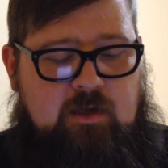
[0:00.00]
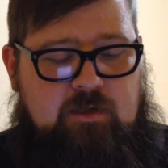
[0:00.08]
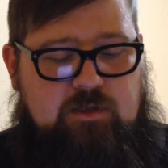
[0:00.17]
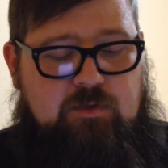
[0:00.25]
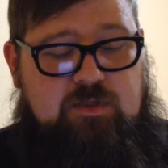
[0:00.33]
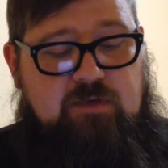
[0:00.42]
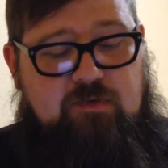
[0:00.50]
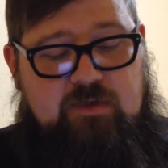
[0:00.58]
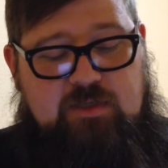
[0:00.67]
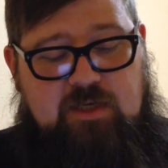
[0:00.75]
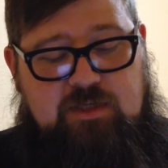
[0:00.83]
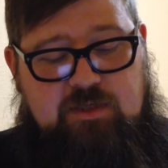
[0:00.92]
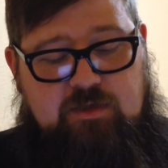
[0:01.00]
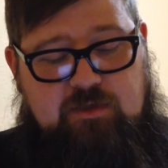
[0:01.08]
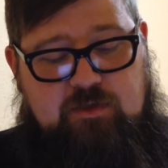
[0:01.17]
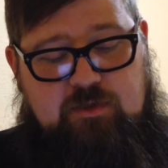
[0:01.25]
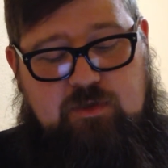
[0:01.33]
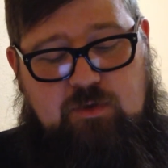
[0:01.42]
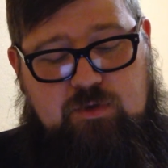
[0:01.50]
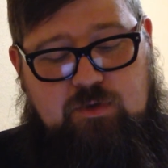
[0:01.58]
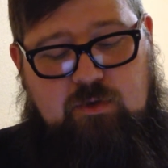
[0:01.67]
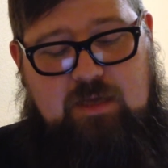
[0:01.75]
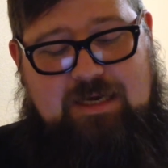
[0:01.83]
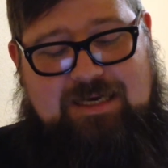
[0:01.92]
So civilization is a
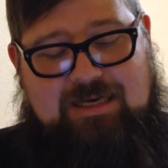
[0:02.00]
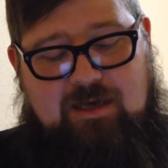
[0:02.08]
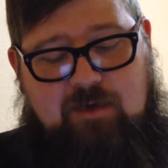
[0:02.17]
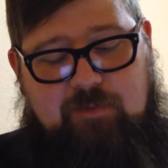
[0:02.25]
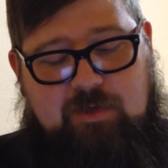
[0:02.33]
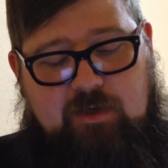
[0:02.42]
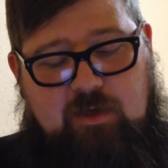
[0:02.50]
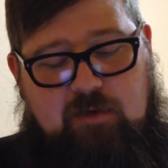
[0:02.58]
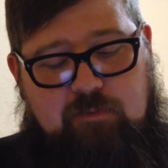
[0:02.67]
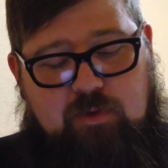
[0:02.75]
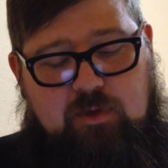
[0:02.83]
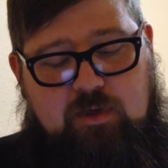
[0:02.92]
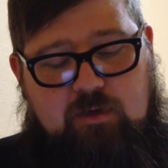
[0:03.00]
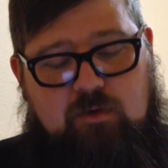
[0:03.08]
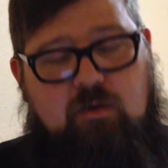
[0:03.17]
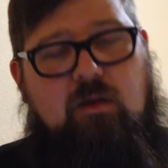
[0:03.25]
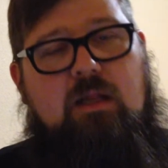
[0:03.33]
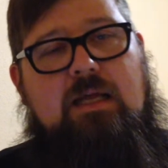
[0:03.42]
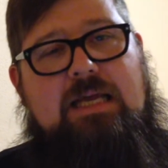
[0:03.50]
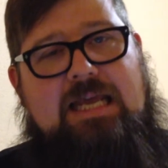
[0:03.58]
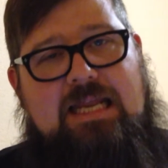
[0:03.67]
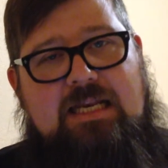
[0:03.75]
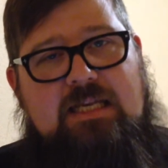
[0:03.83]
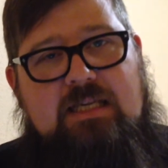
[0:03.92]
social, economic, and political
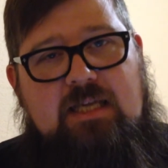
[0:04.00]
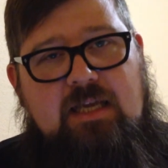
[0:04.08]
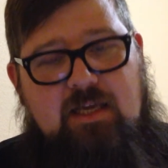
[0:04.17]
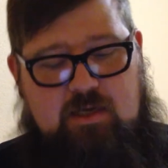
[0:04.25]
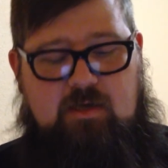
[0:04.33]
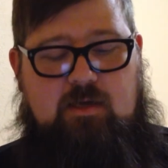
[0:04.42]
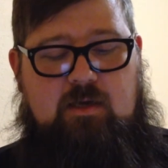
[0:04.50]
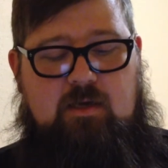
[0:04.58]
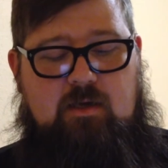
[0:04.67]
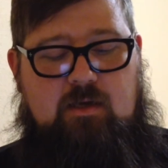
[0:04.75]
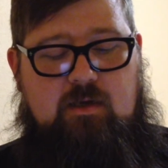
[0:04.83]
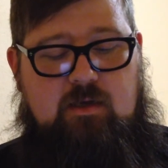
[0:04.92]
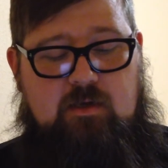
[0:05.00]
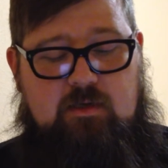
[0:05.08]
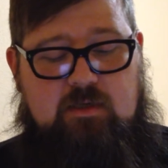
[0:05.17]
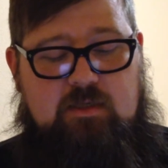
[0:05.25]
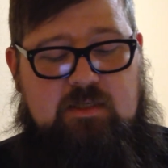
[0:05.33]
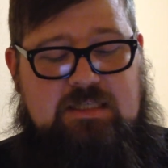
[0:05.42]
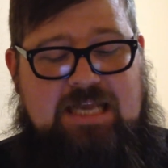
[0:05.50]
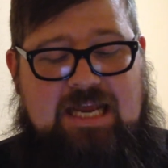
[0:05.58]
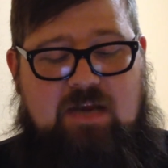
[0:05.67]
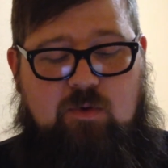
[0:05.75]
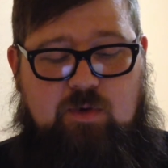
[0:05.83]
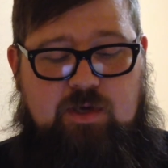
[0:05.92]
entity
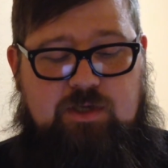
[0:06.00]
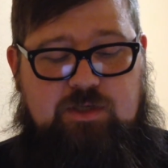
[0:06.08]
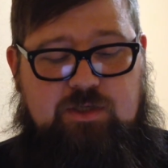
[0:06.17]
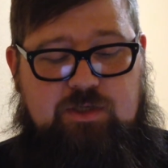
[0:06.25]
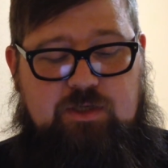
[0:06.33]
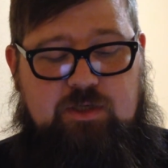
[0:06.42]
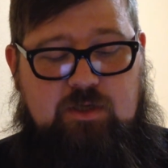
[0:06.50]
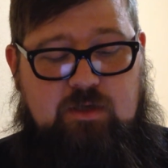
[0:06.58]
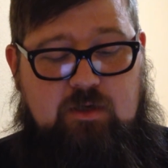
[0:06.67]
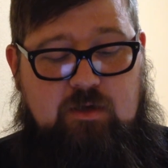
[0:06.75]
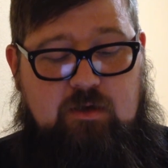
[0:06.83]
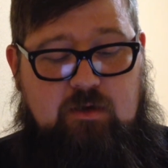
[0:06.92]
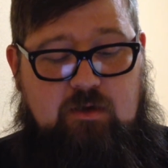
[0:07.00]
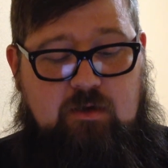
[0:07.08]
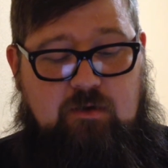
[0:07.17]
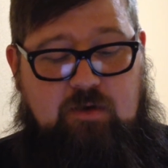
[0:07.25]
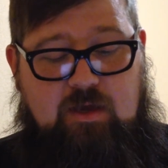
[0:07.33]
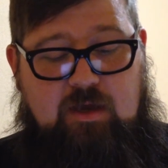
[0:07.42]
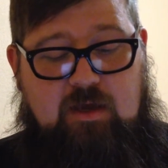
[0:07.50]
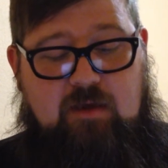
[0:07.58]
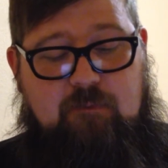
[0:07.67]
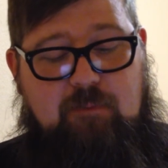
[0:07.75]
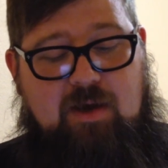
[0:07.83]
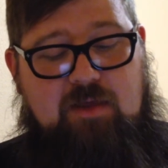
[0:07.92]
distinguished,
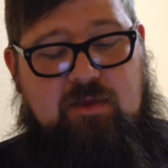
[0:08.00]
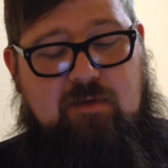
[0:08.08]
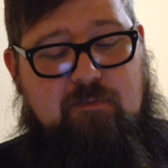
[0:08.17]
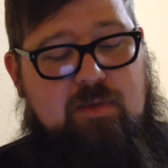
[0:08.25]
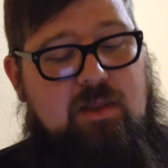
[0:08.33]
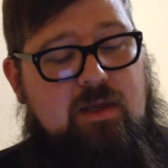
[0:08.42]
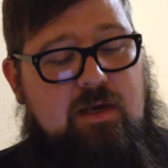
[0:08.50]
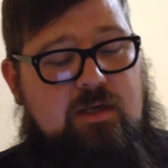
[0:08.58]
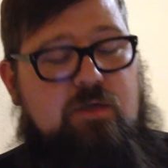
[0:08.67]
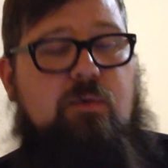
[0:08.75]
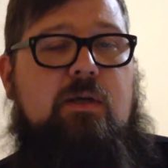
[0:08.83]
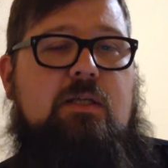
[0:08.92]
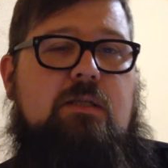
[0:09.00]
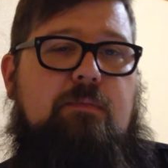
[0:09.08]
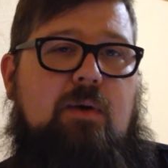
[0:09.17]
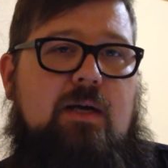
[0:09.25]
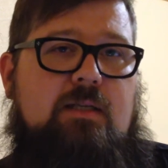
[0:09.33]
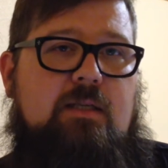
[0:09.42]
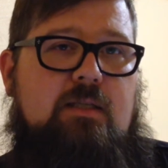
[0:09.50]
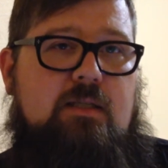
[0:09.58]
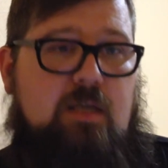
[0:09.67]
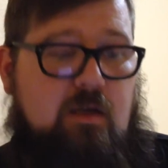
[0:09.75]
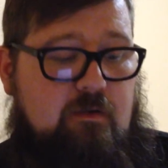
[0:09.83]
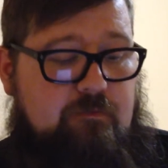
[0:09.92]
by the ability to express
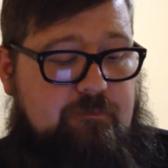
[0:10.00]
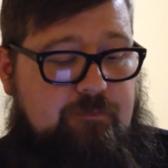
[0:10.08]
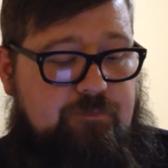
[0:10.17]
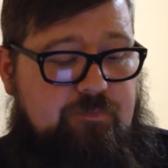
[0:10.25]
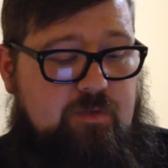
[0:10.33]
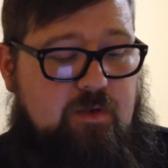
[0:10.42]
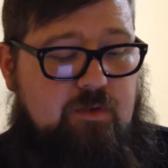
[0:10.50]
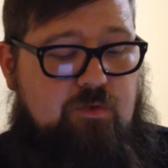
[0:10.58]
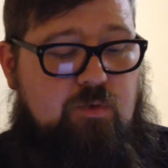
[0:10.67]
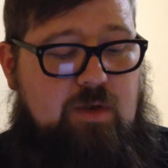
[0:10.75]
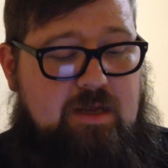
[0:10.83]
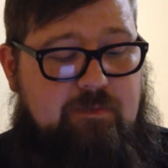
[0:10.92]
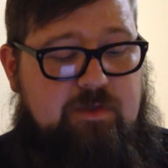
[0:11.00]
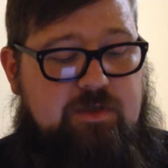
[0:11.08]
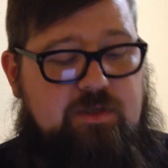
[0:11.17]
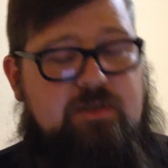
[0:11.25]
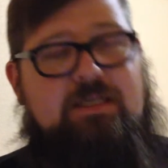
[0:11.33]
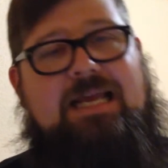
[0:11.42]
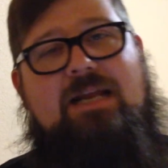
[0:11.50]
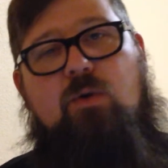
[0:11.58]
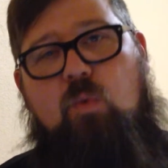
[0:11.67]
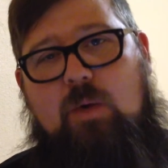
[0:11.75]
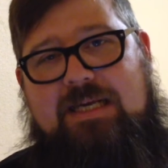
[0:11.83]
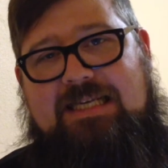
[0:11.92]
itself through images
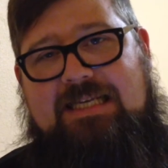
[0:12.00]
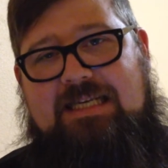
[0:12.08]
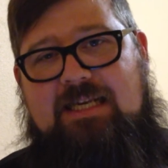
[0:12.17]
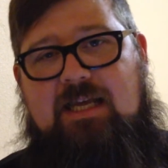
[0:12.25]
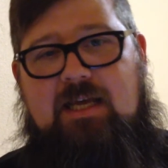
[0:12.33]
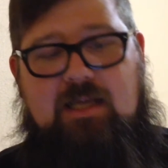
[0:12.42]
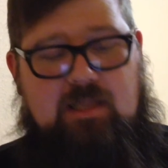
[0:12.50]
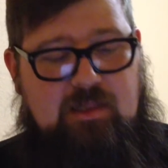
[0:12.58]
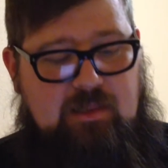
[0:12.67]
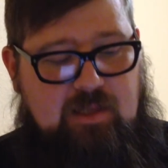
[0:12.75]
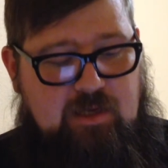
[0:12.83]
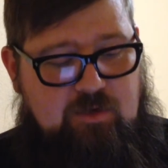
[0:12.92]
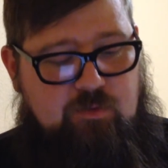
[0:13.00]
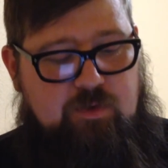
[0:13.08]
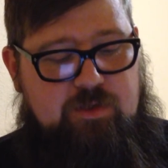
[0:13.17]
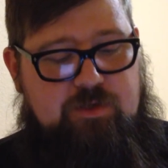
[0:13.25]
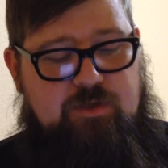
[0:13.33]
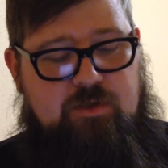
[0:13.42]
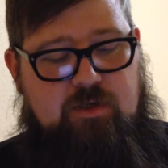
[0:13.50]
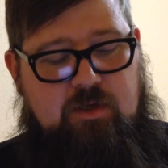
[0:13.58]
and written language.